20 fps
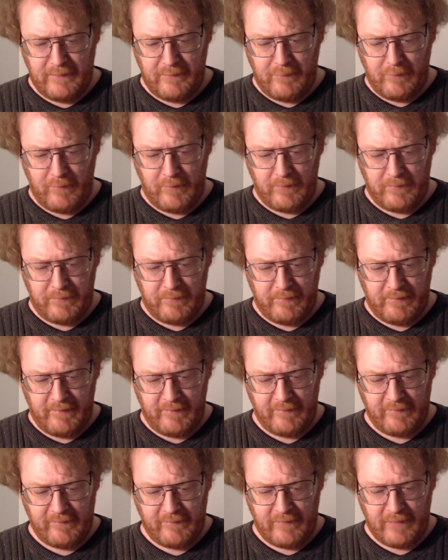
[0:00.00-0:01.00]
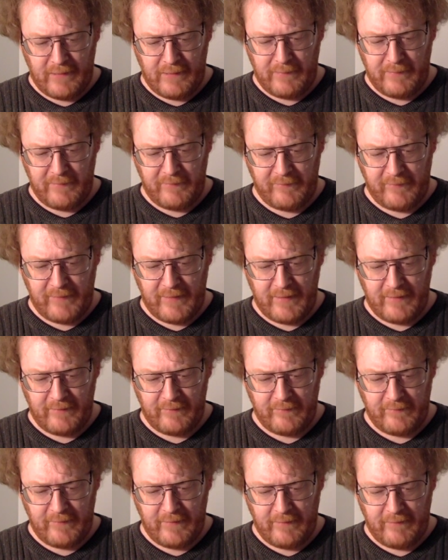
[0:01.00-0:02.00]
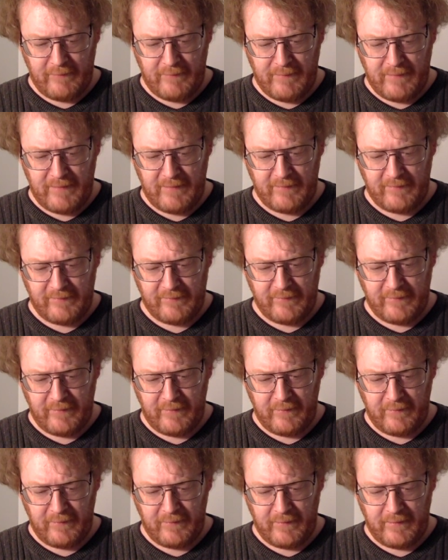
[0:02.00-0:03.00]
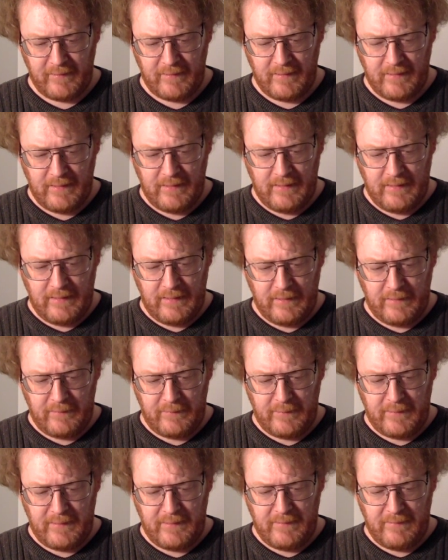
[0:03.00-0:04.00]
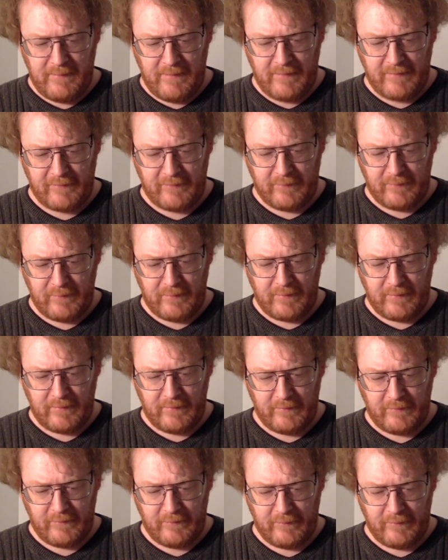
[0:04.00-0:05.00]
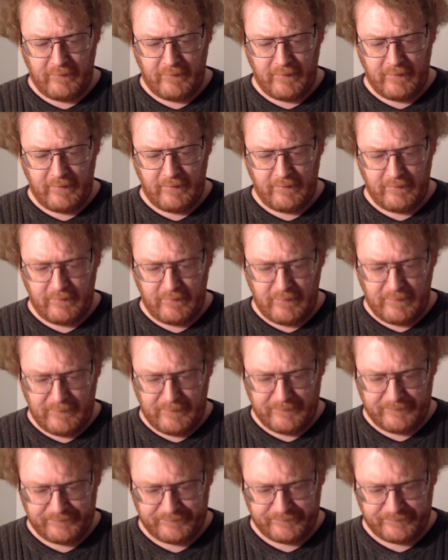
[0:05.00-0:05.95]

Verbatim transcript: Morin, Priest, Army of Shadows, yet remains a singularly eerie masterwork in its own right. So